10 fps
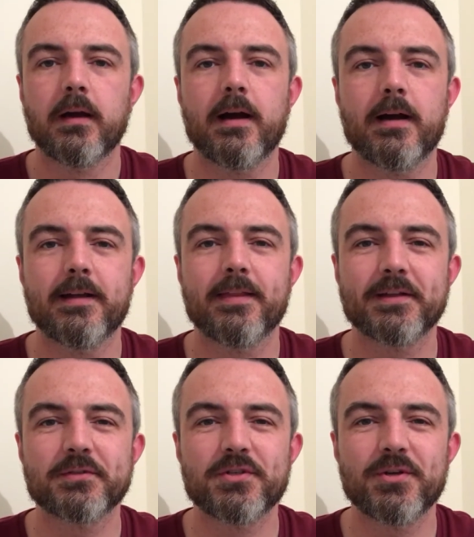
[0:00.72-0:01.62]
Hi,
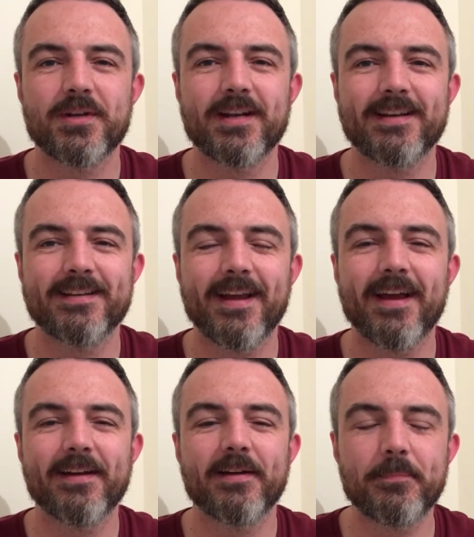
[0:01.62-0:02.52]
thanks for tuning in.
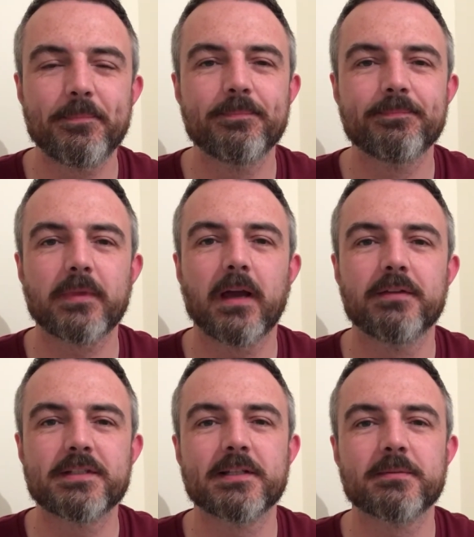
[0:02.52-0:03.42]

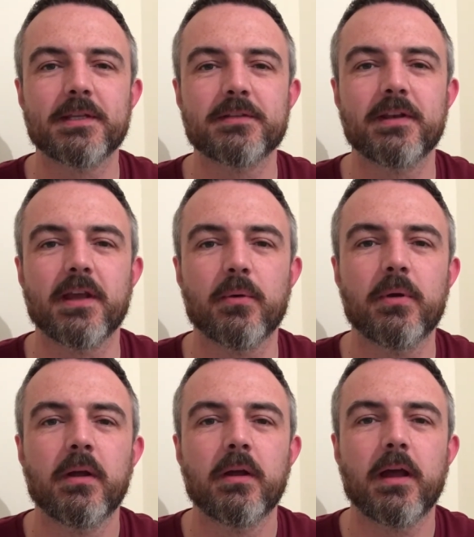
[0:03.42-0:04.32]
I've decided to make this video
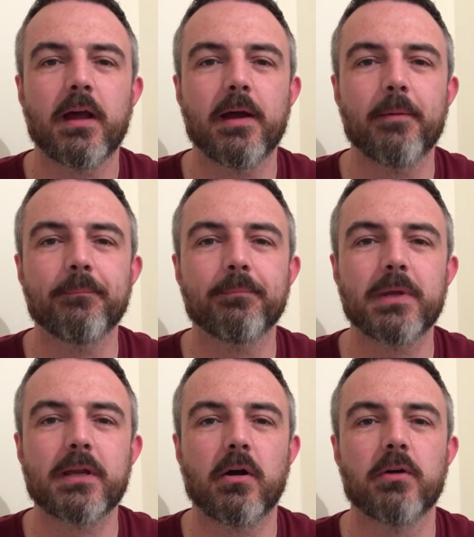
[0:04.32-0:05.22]

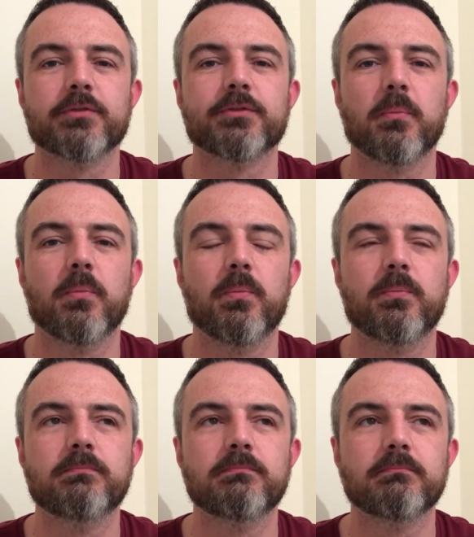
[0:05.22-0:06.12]
because
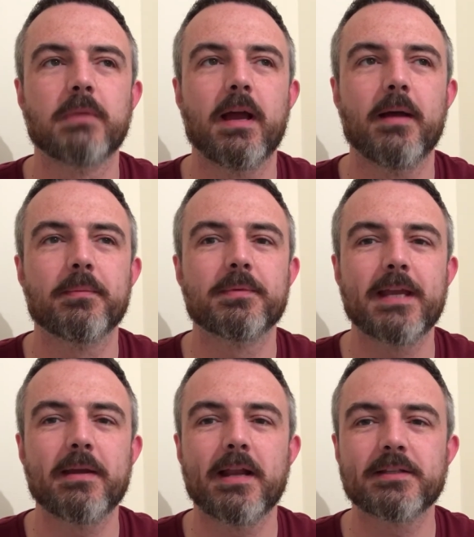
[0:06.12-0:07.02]

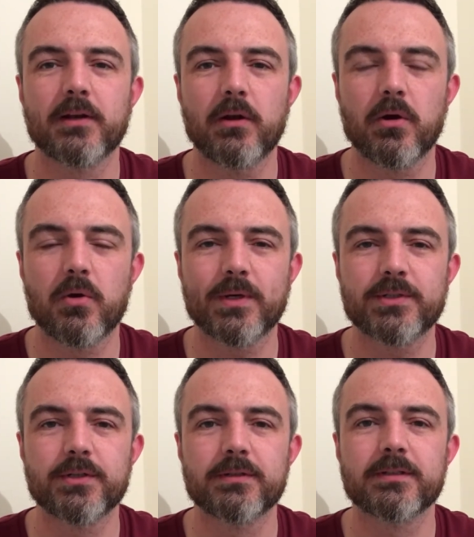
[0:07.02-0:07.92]
keep asking a lot of
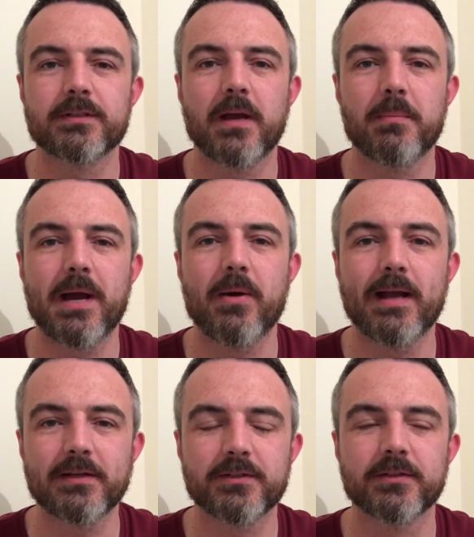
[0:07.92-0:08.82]
questions about
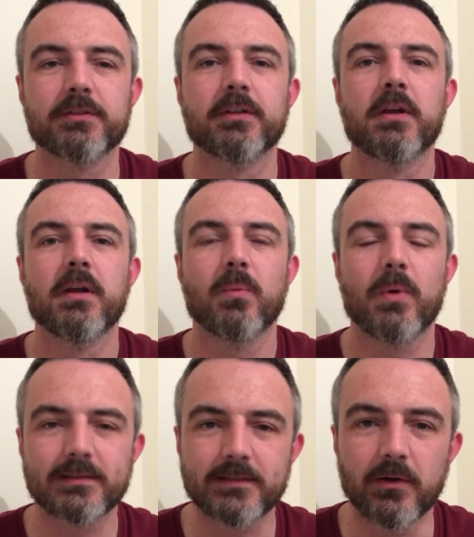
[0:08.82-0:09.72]
Exodus.
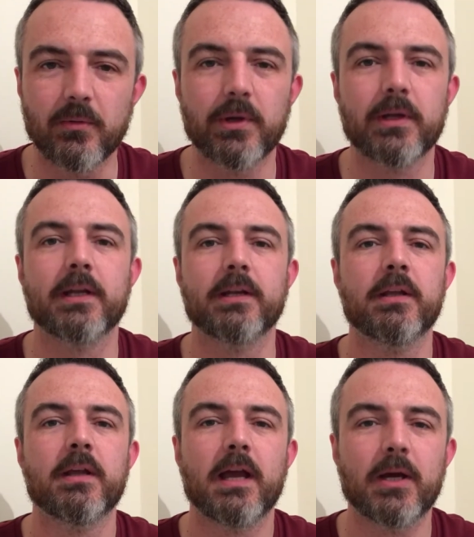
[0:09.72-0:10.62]
Why is it not working?
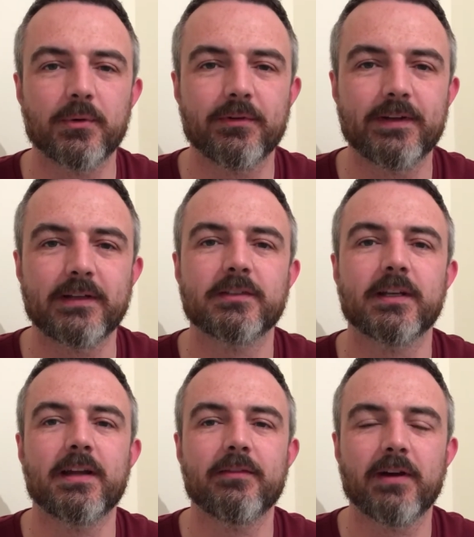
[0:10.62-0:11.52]
How do I fix
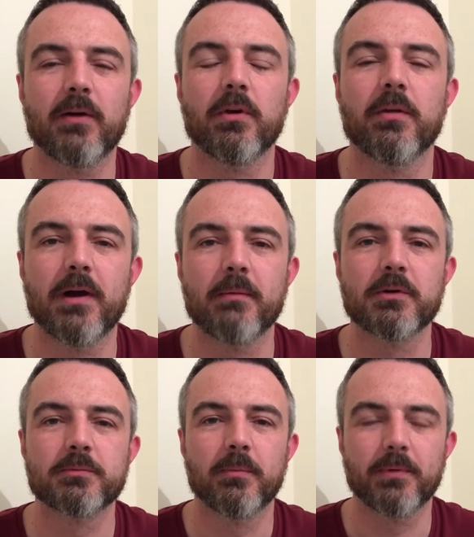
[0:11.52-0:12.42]
it? In fact, one of my
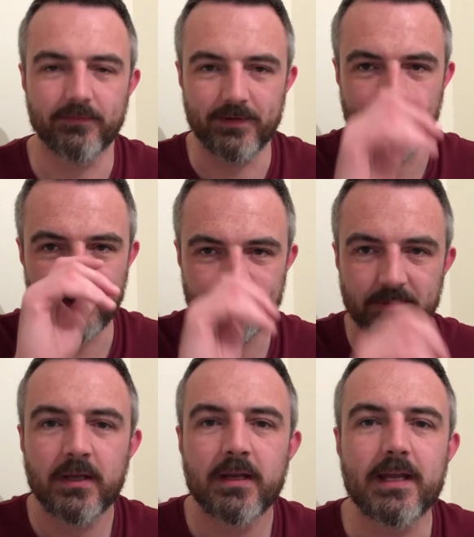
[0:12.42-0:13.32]
most popular videos
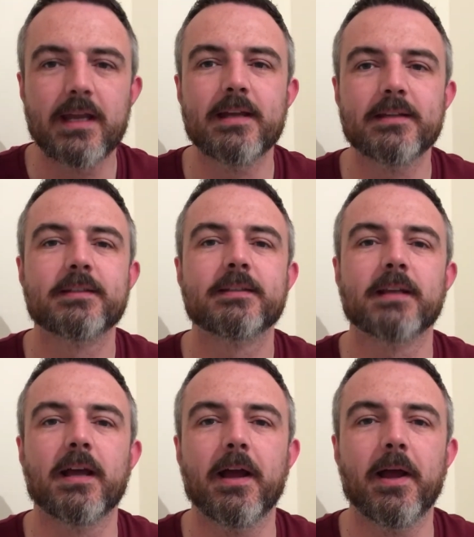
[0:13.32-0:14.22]

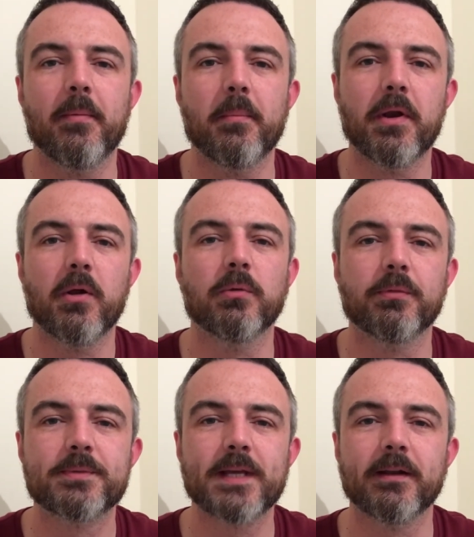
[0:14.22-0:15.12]
is an
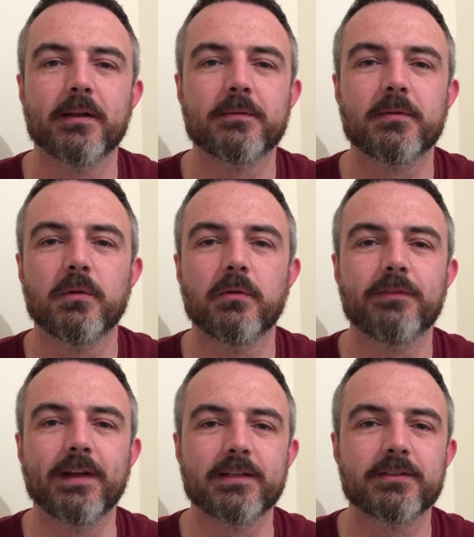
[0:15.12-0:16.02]
old technical
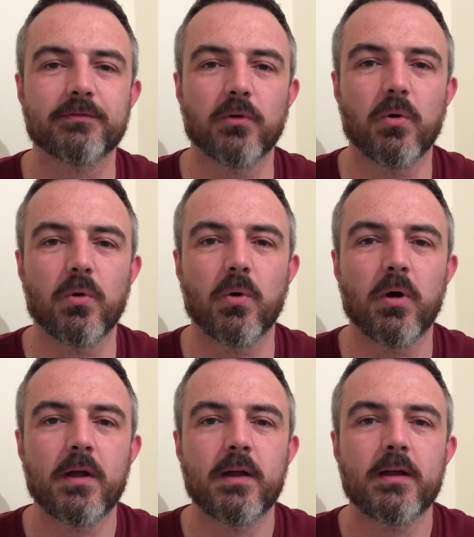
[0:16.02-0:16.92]
fix for
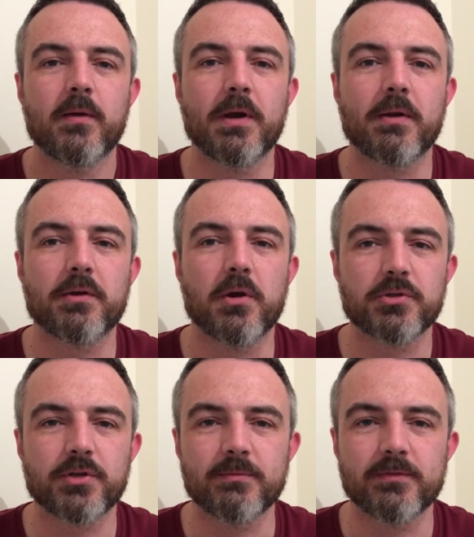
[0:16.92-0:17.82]
when you had no
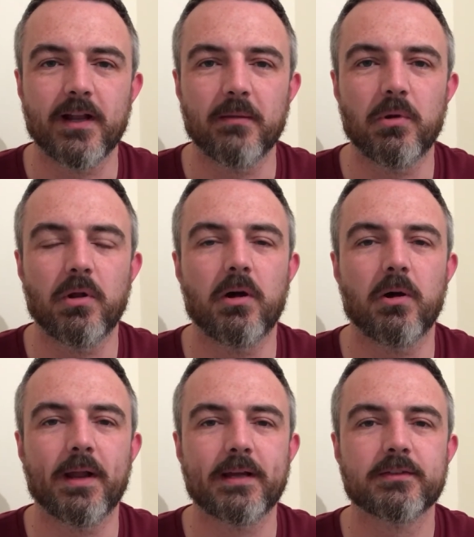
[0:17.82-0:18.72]
streams available
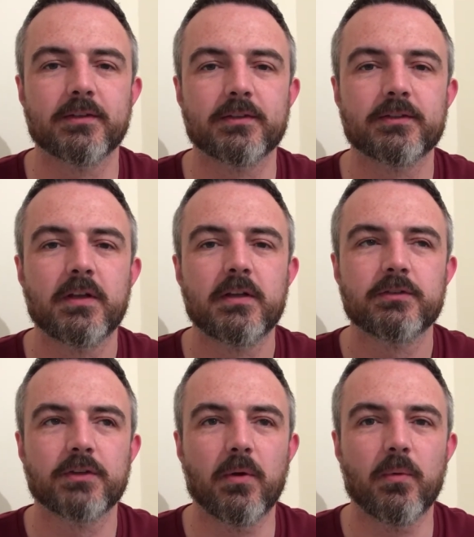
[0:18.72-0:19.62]
on Exodus.
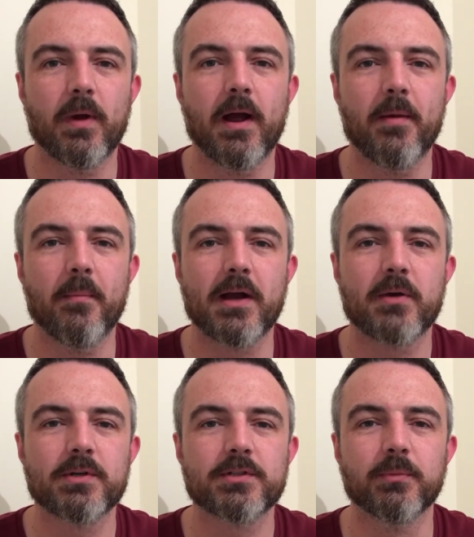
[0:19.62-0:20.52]
So my
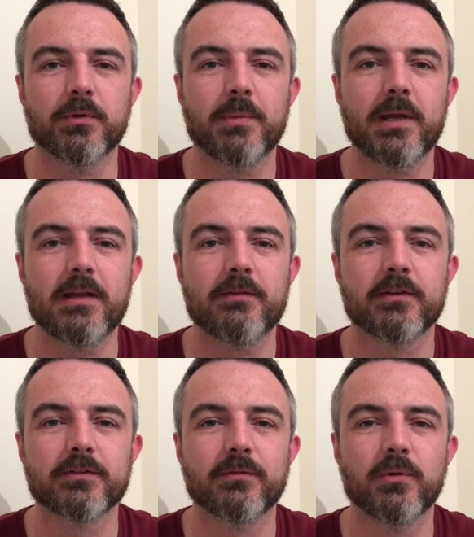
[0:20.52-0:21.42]
question would be,
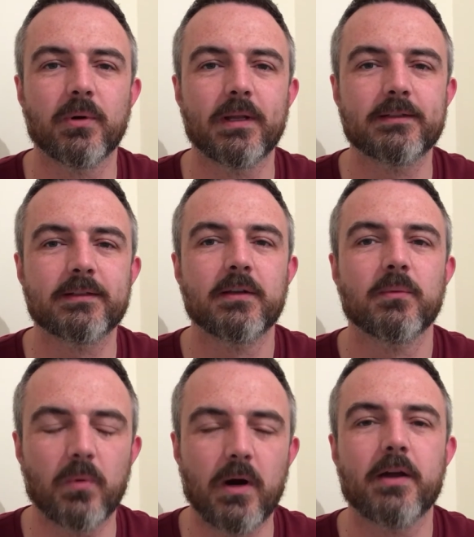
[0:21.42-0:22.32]
first of all, is
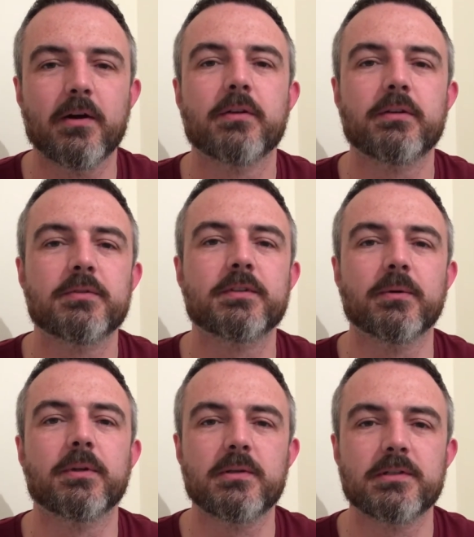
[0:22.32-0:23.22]
why are you
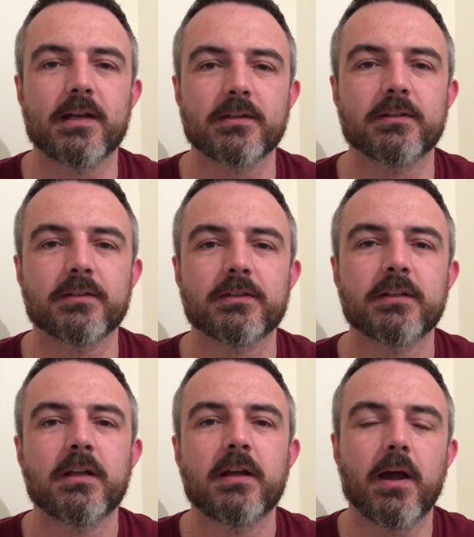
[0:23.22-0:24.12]
still using Exodus?
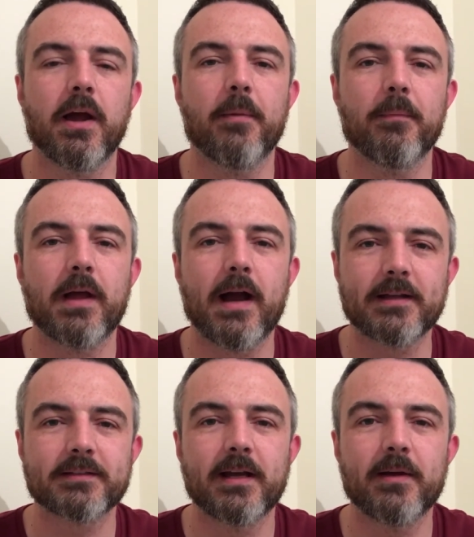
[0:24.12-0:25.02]
I
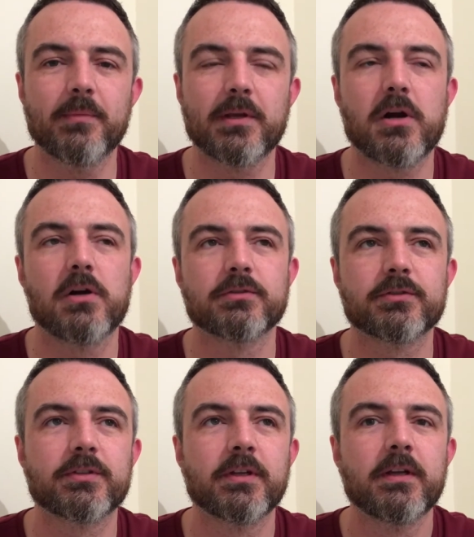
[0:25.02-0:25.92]
asked that
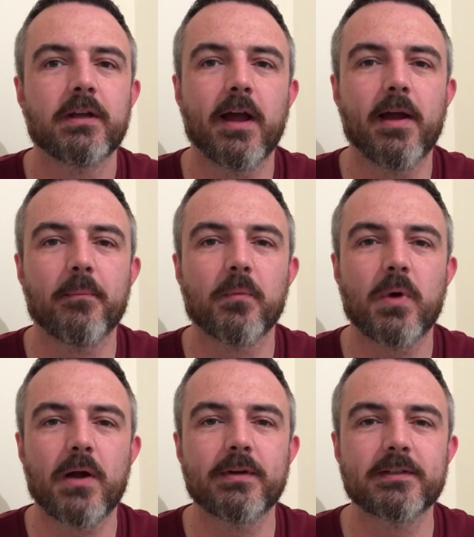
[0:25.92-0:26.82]
because
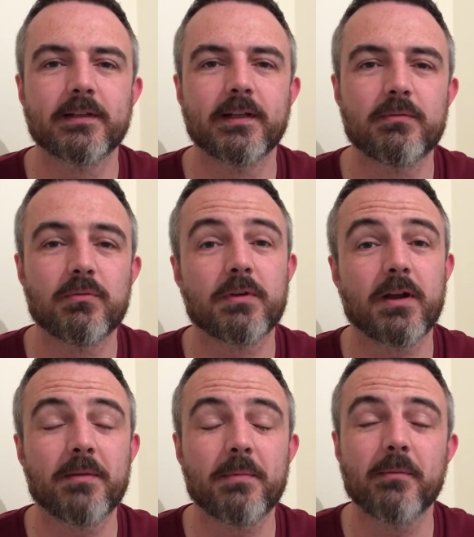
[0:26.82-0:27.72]
quite recently, oh
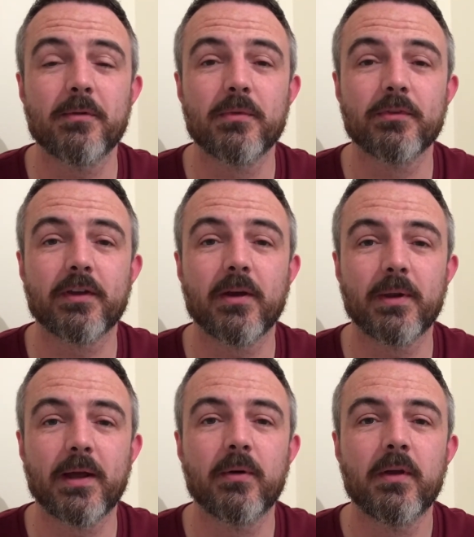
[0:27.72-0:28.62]
God, it might be months ago
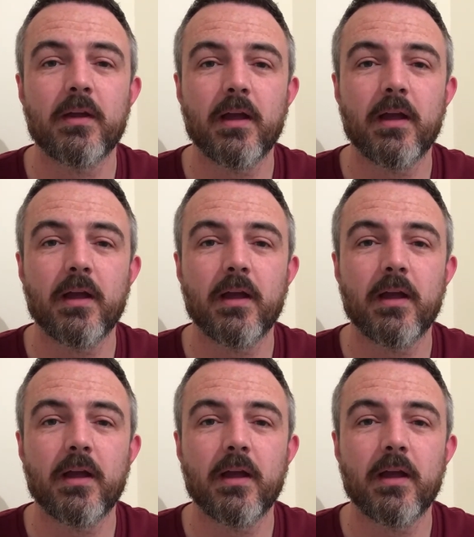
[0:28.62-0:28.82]
now,